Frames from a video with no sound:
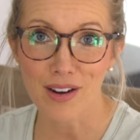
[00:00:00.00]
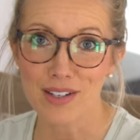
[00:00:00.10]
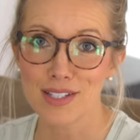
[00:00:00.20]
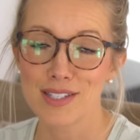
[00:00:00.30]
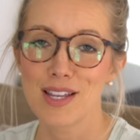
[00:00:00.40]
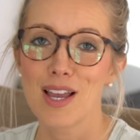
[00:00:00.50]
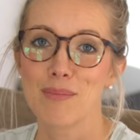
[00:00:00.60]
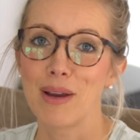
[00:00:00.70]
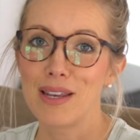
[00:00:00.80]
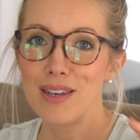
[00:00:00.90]
honest,
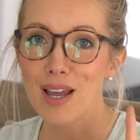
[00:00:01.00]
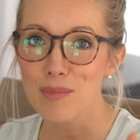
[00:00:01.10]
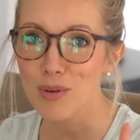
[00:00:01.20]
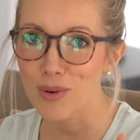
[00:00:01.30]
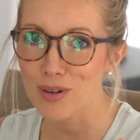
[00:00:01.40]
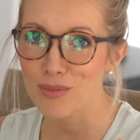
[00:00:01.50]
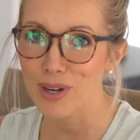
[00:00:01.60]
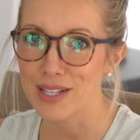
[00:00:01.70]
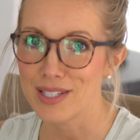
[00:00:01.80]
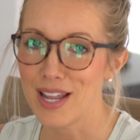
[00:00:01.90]
my number one
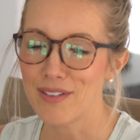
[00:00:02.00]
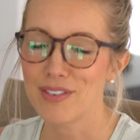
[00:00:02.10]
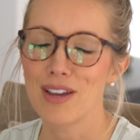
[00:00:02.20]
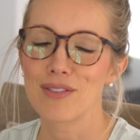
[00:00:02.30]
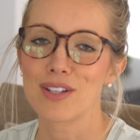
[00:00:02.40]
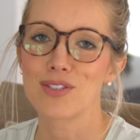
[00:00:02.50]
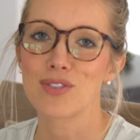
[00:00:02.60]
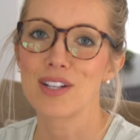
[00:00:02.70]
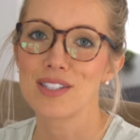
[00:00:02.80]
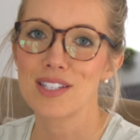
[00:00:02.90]
way to navigate
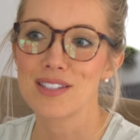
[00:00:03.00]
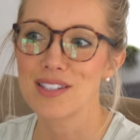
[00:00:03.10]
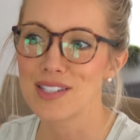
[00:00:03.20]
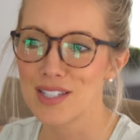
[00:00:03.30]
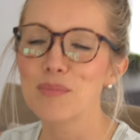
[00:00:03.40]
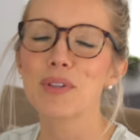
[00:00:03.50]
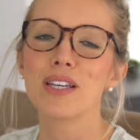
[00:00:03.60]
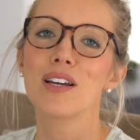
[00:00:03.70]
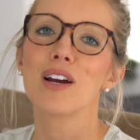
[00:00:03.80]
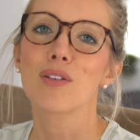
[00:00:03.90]
restaurants is to
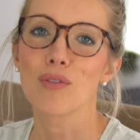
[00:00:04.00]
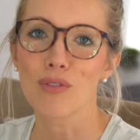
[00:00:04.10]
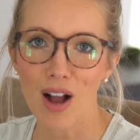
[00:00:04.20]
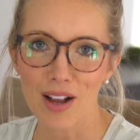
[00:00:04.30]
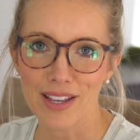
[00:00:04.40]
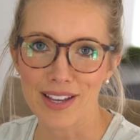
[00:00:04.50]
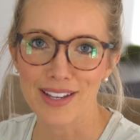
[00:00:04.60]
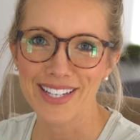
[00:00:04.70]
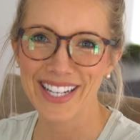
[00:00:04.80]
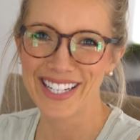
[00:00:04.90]
simply rock
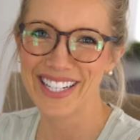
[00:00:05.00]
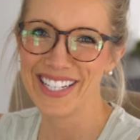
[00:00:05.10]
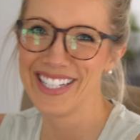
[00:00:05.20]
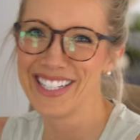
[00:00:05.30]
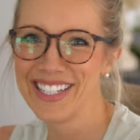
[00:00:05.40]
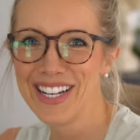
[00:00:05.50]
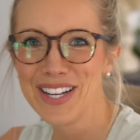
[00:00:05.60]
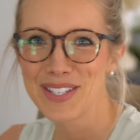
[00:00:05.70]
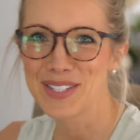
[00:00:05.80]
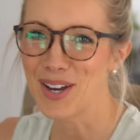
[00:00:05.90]
it.
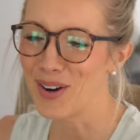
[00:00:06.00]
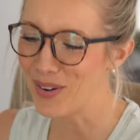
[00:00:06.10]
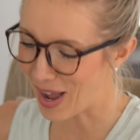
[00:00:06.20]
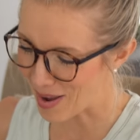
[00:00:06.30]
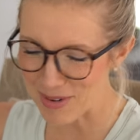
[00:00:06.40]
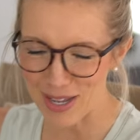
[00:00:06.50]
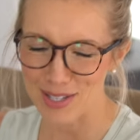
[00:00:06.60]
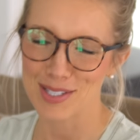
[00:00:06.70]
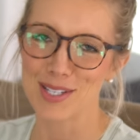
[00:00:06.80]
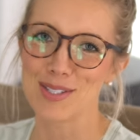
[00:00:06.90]
So I'm not
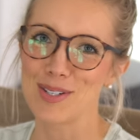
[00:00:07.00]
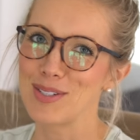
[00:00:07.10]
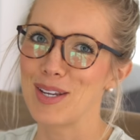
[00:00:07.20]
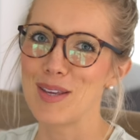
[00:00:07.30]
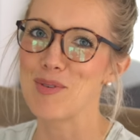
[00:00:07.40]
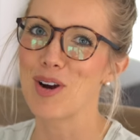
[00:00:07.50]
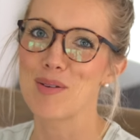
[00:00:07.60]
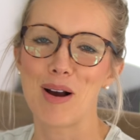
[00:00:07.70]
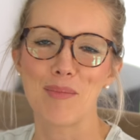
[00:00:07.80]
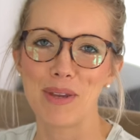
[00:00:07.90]
as concerned anymore
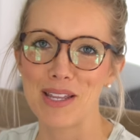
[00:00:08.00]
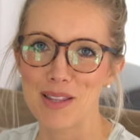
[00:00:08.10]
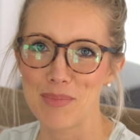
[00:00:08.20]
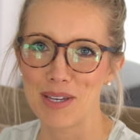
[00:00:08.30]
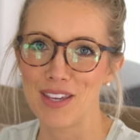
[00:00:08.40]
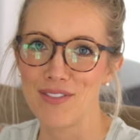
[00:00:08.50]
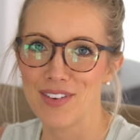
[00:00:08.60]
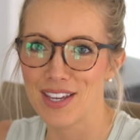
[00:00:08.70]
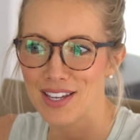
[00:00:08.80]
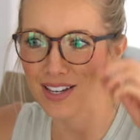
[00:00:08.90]
about being the picky
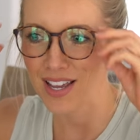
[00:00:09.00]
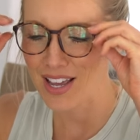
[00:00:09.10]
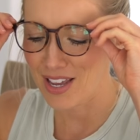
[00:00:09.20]
vegan.